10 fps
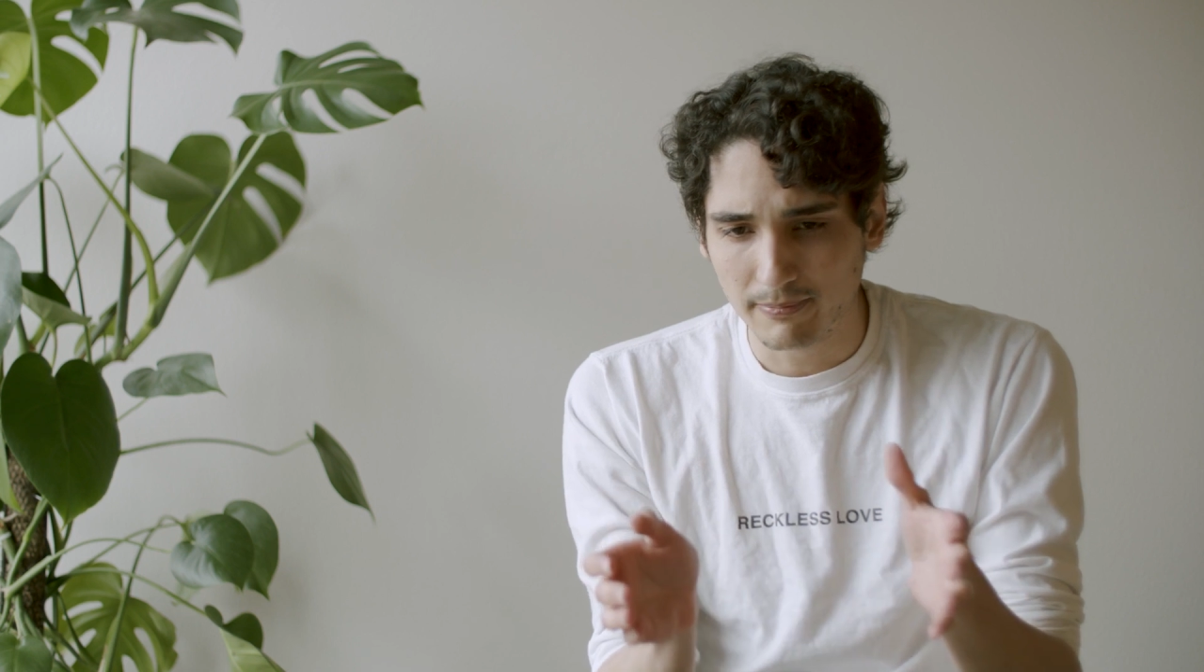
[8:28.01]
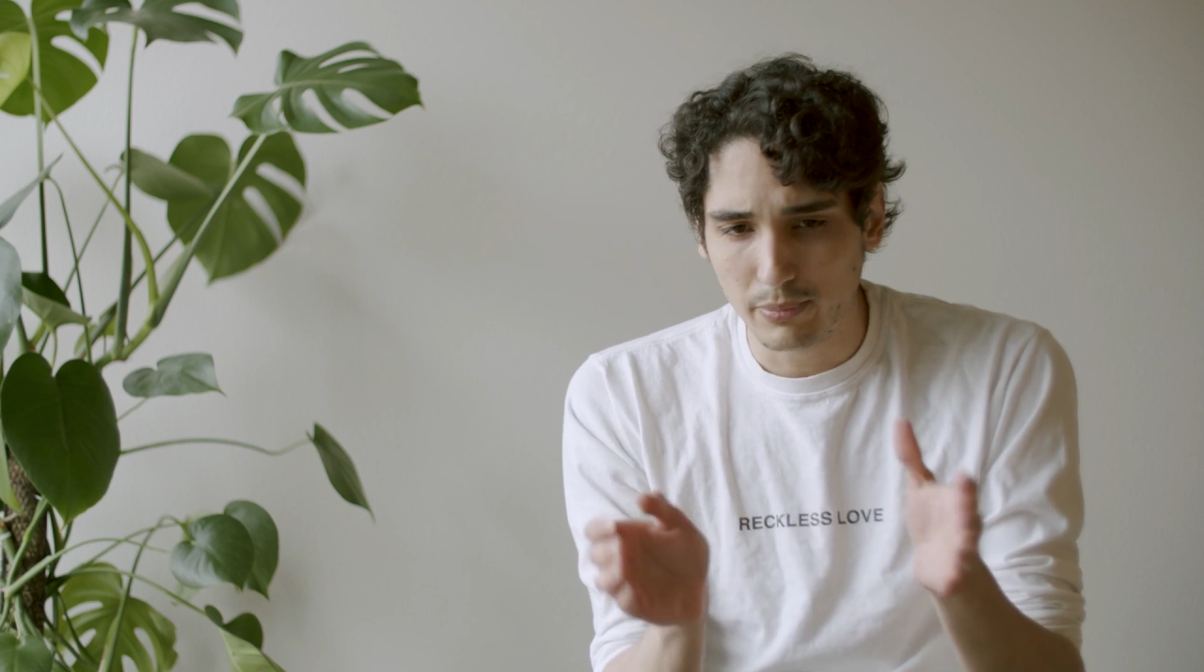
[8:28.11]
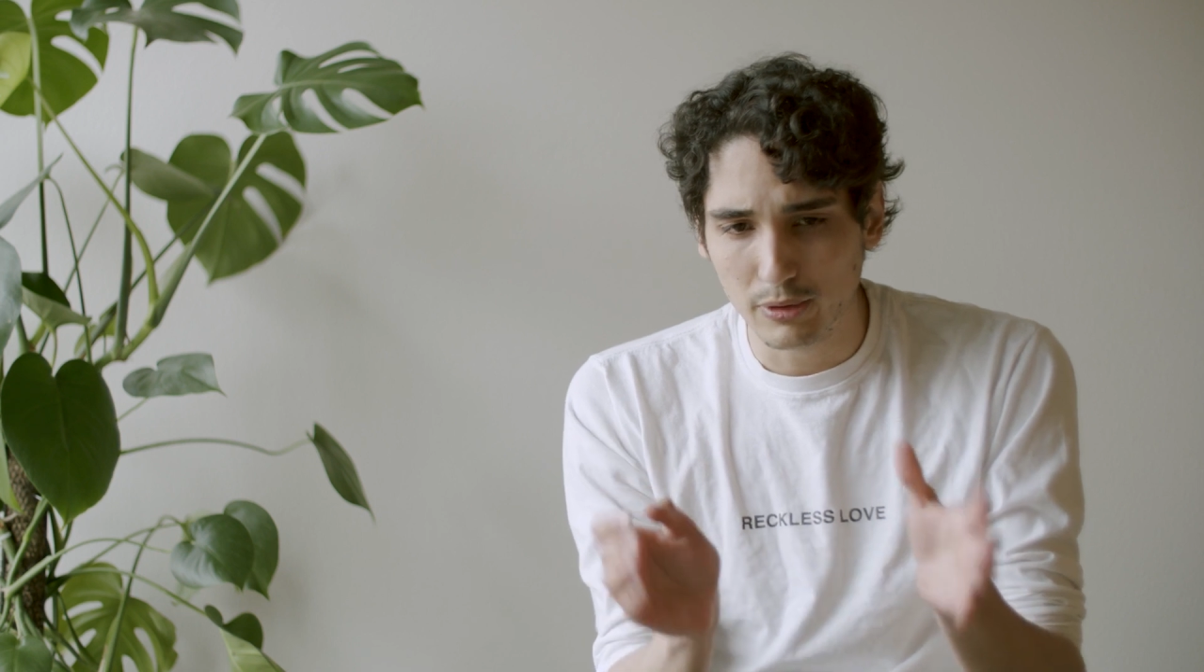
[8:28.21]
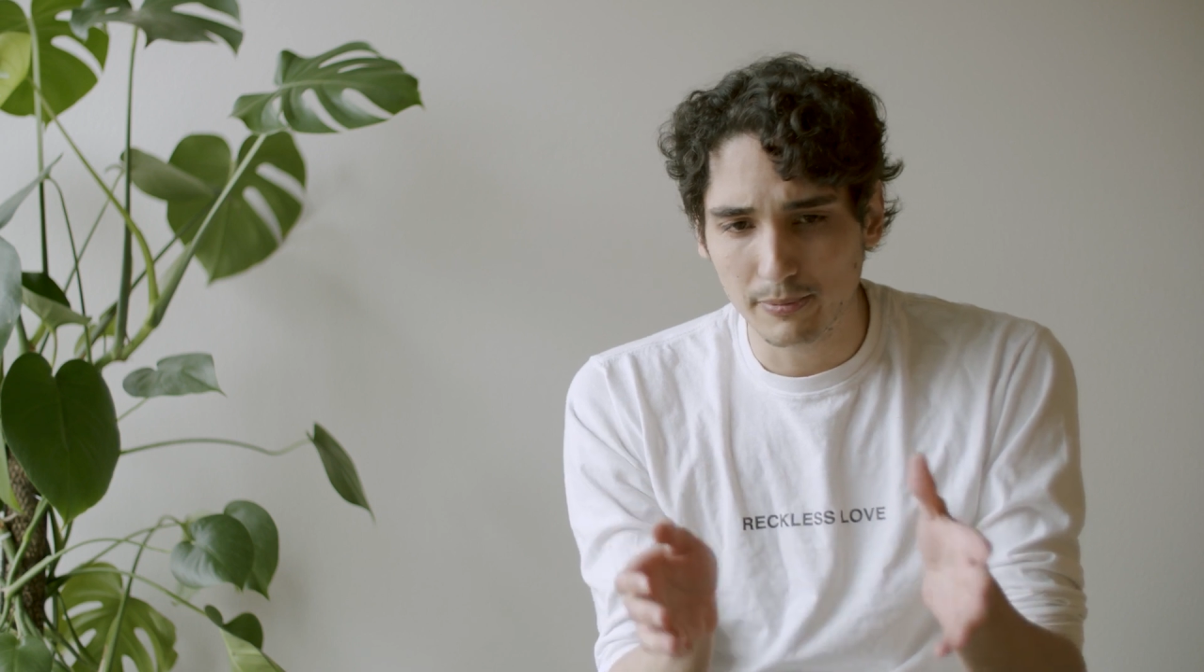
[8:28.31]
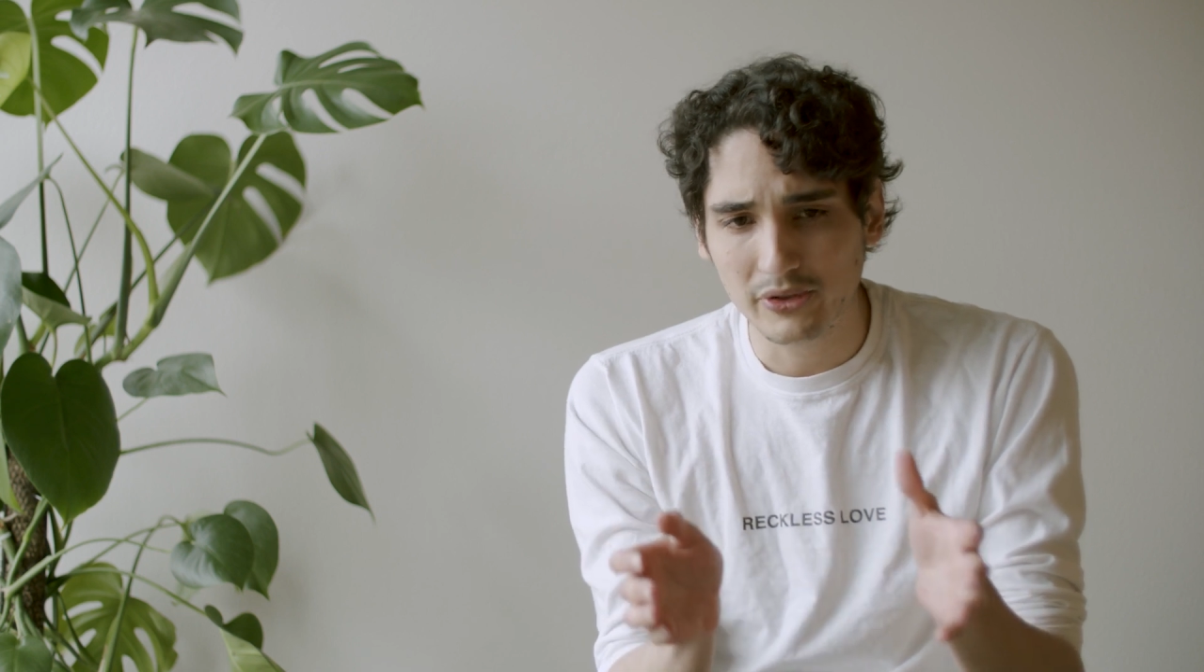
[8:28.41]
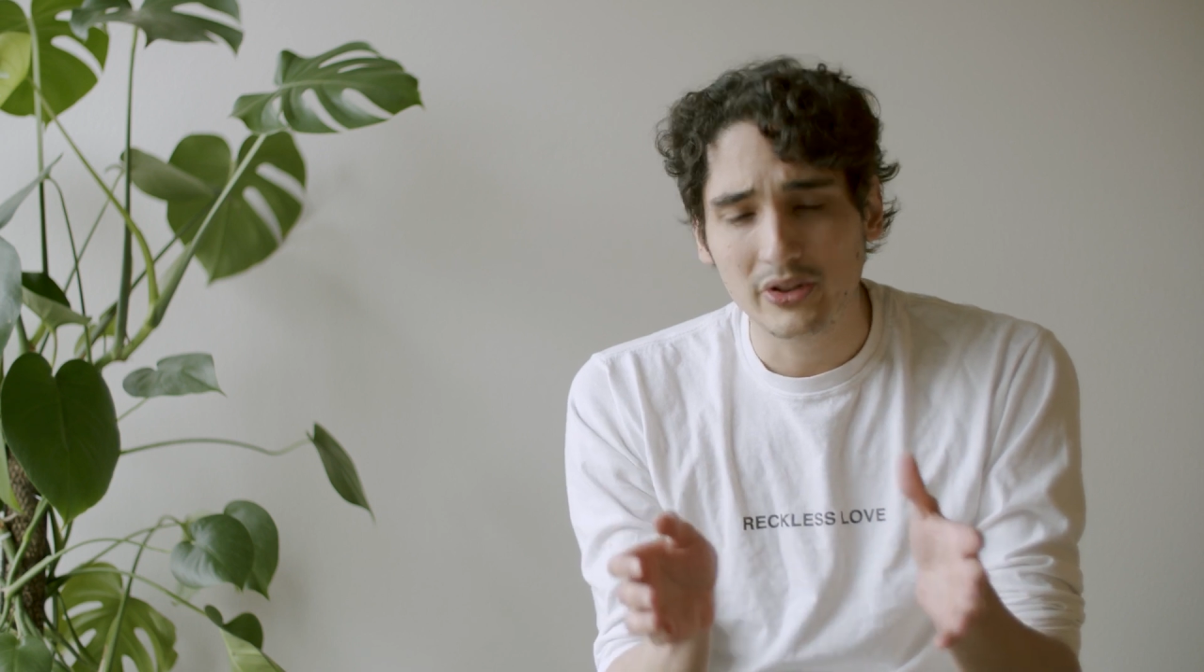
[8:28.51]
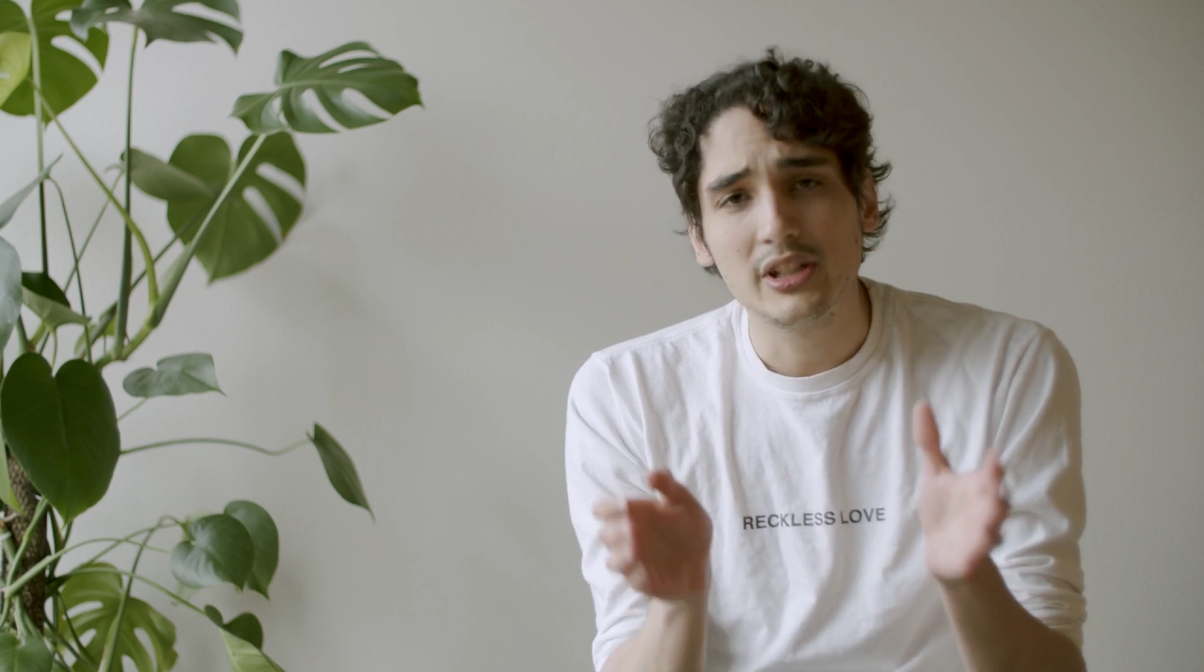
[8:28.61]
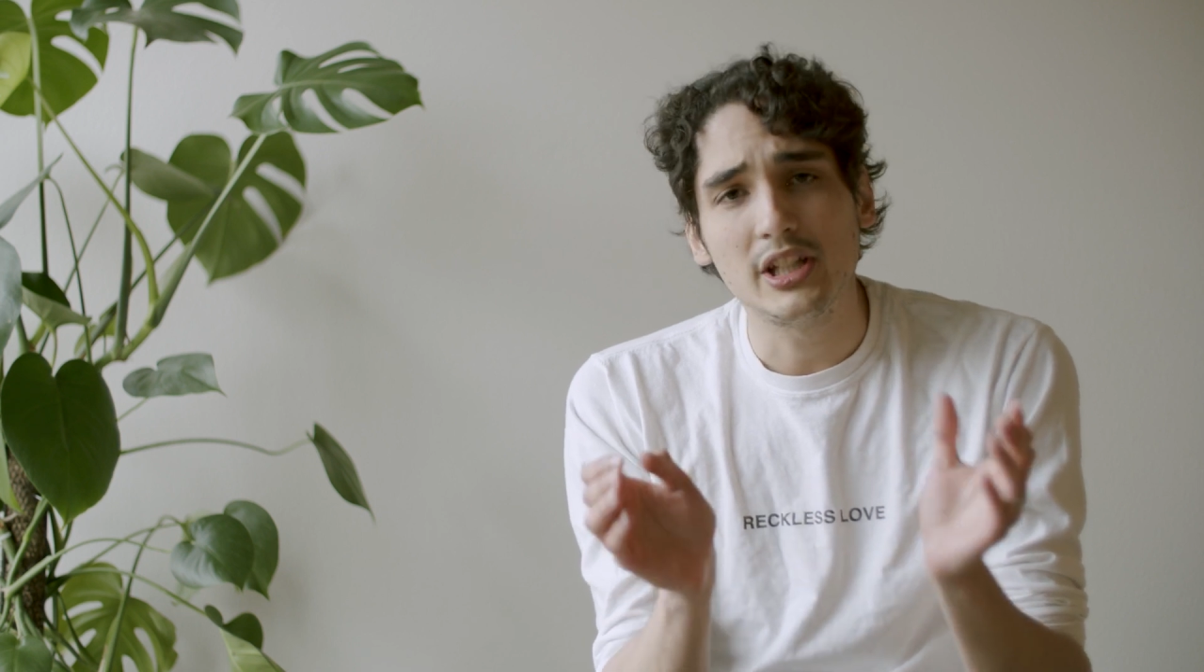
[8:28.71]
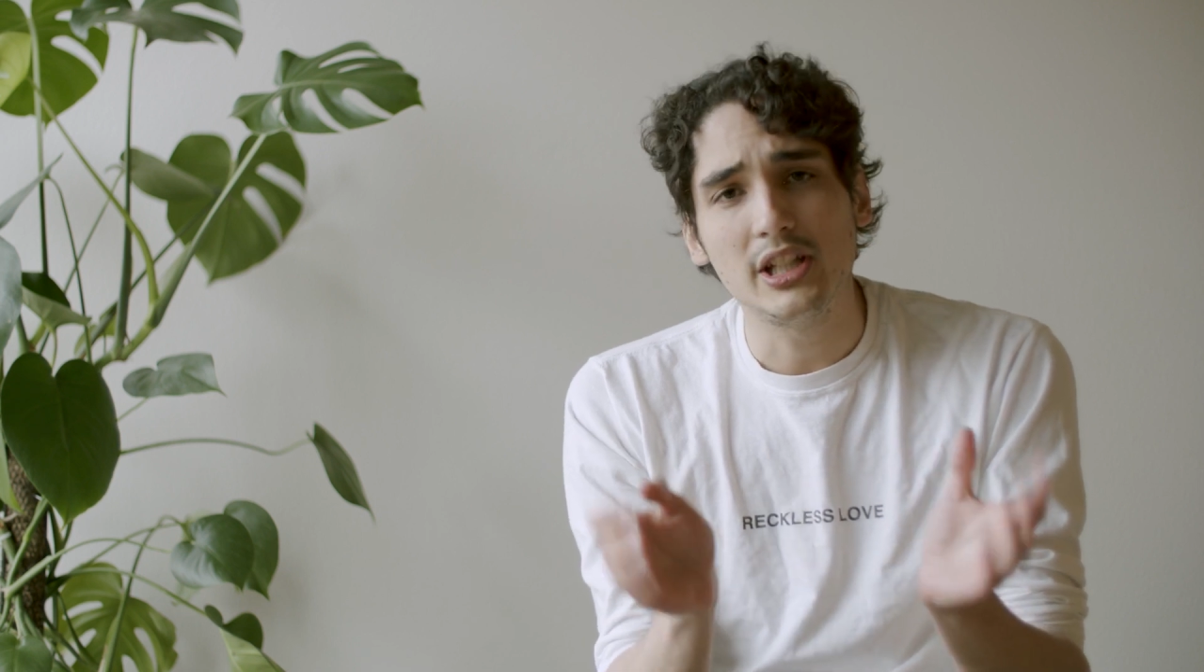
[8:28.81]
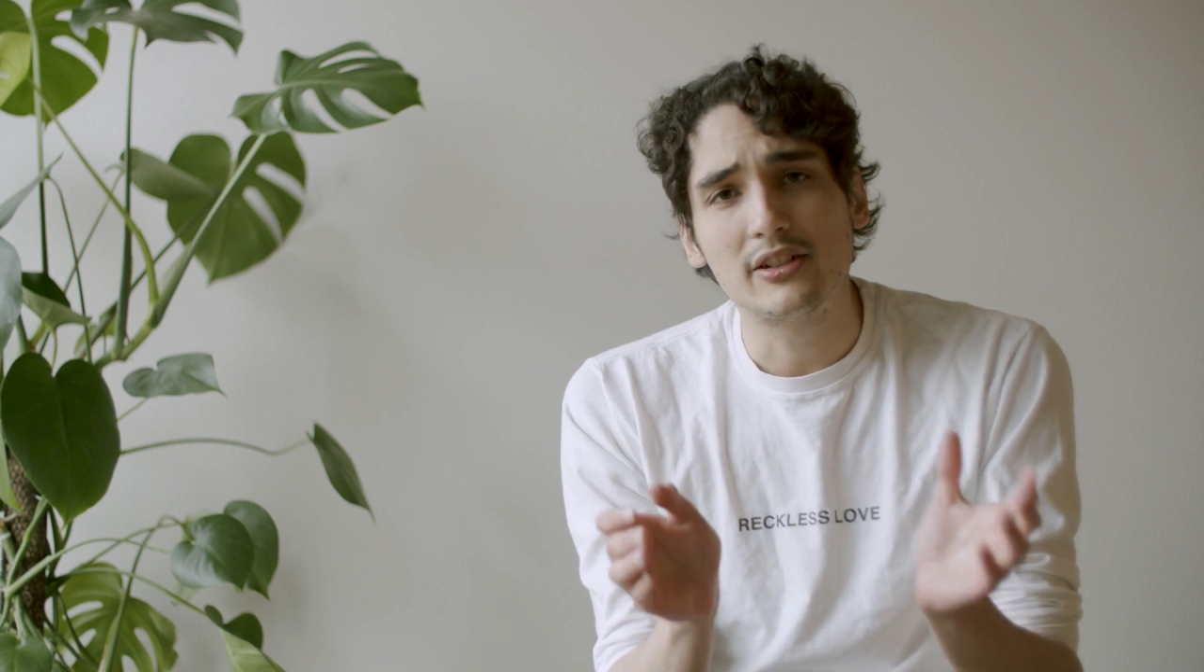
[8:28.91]
poops,
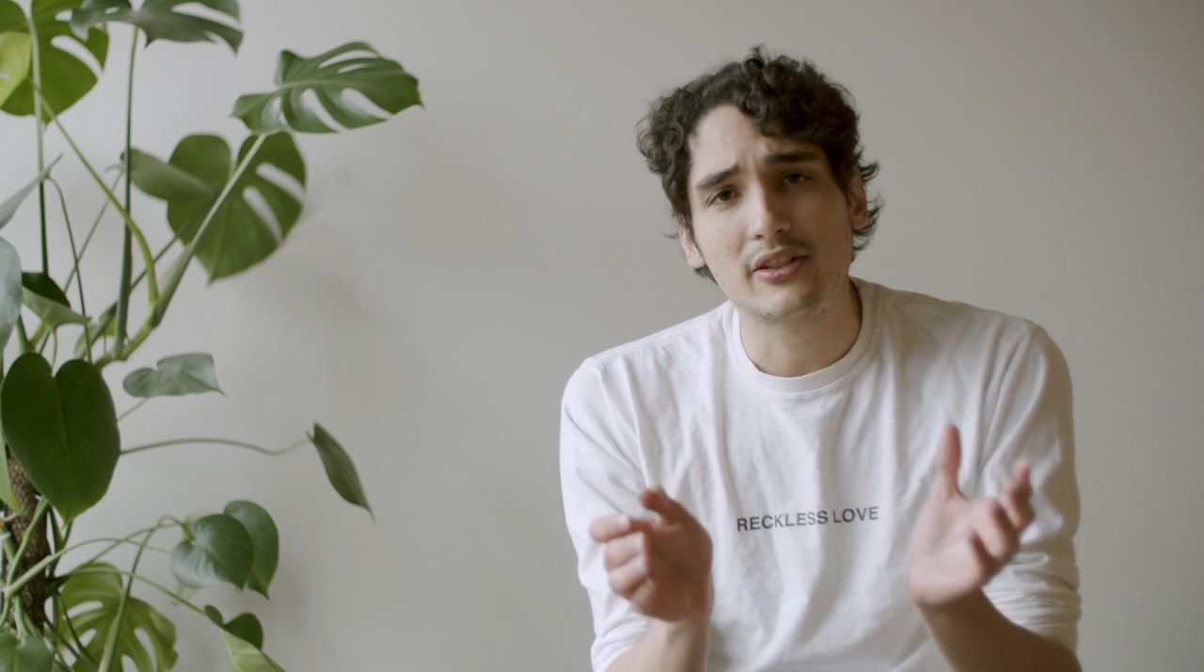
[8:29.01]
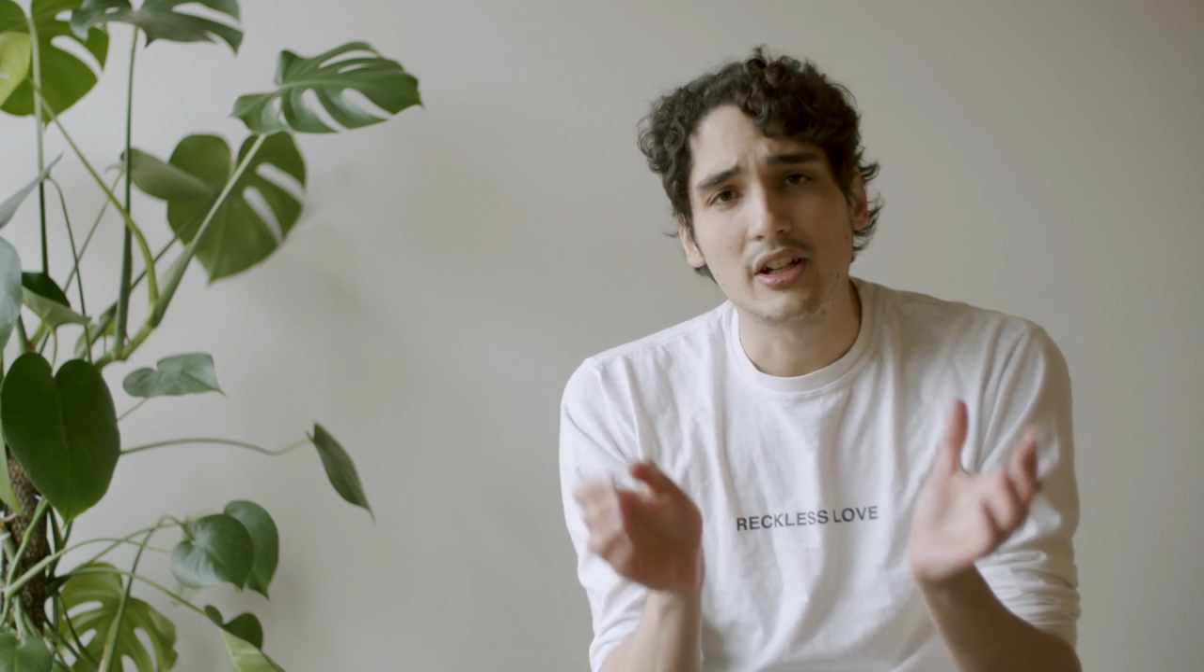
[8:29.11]
eats,